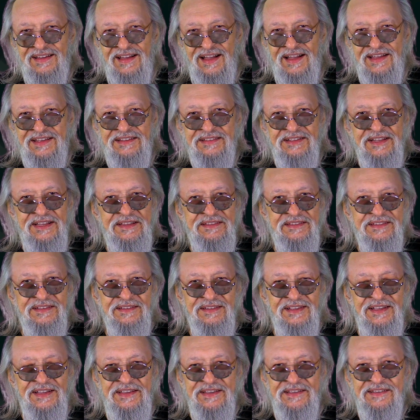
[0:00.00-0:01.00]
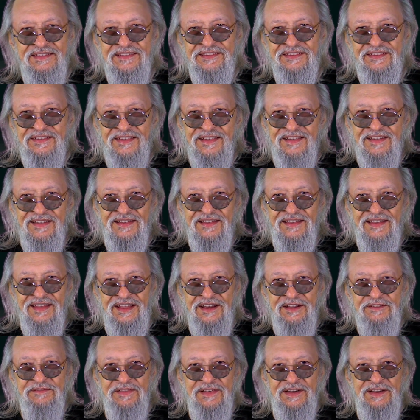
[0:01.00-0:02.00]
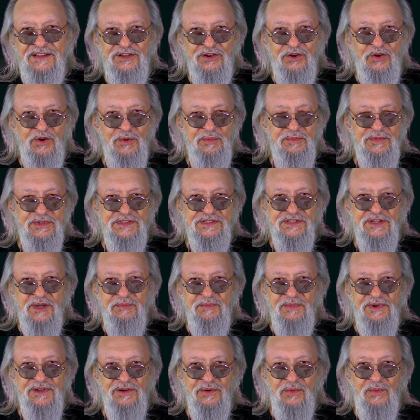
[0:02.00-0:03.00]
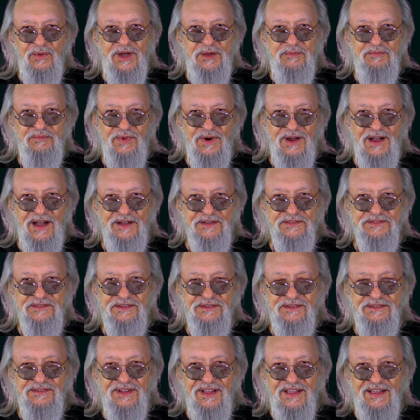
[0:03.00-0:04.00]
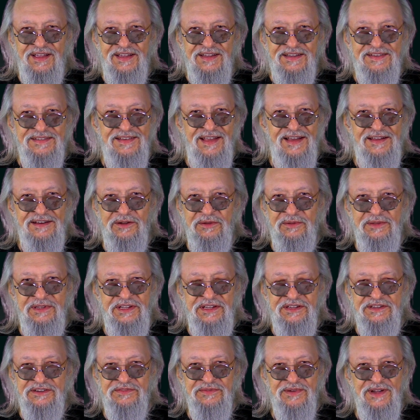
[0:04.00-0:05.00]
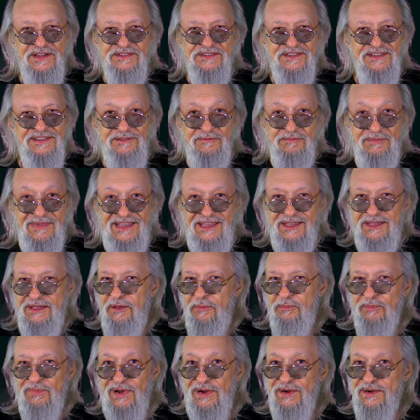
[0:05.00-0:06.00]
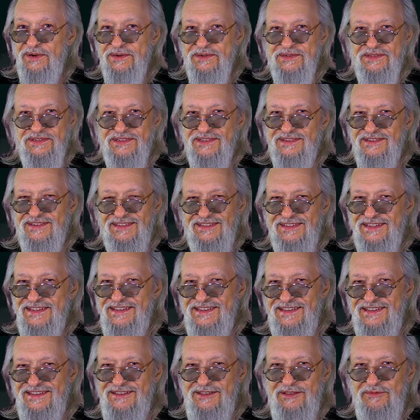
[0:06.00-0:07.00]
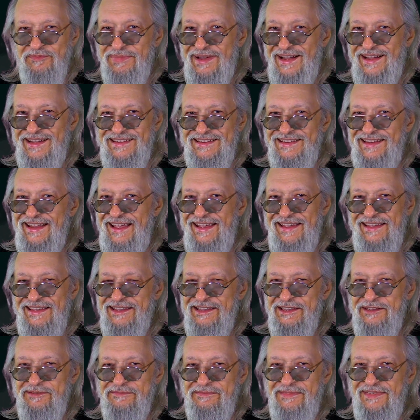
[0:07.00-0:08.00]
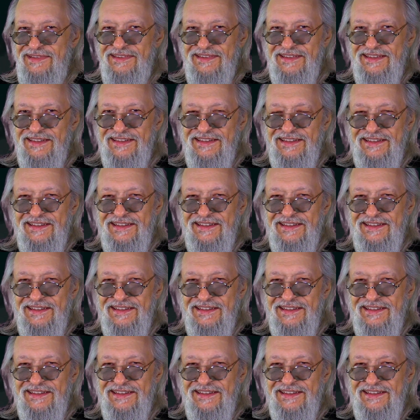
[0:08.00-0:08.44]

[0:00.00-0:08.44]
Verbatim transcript: I click the link and a video opens up on a web browser, not only addressing me personally by name